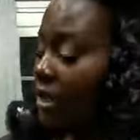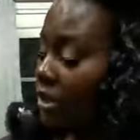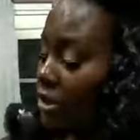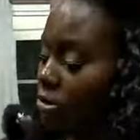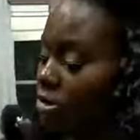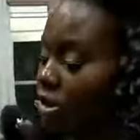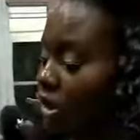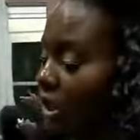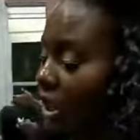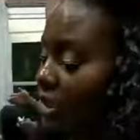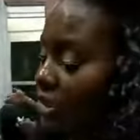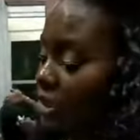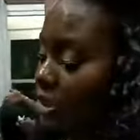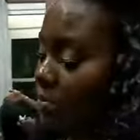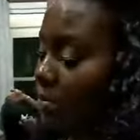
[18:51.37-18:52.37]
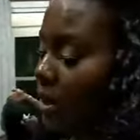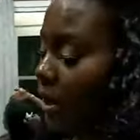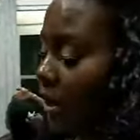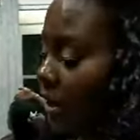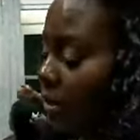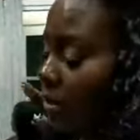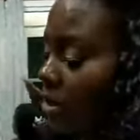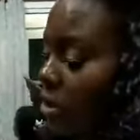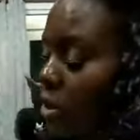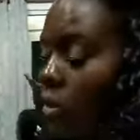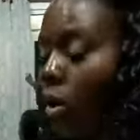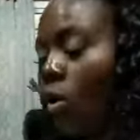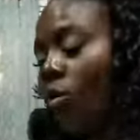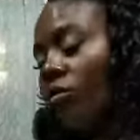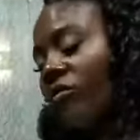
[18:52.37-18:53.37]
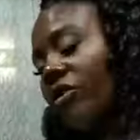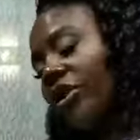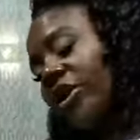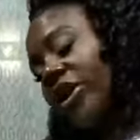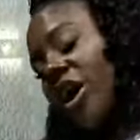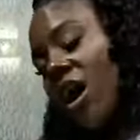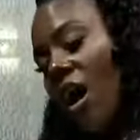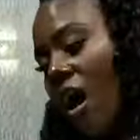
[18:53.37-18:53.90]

So she likes her hair to go over,